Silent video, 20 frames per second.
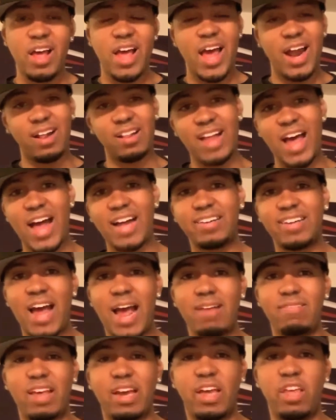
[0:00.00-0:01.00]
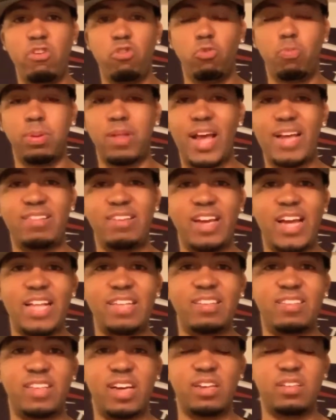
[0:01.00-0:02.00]
and a lot of times they can use plays
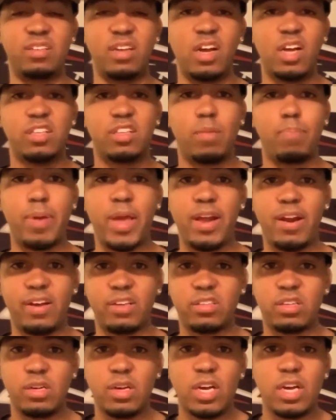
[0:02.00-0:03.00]
against us to beat us.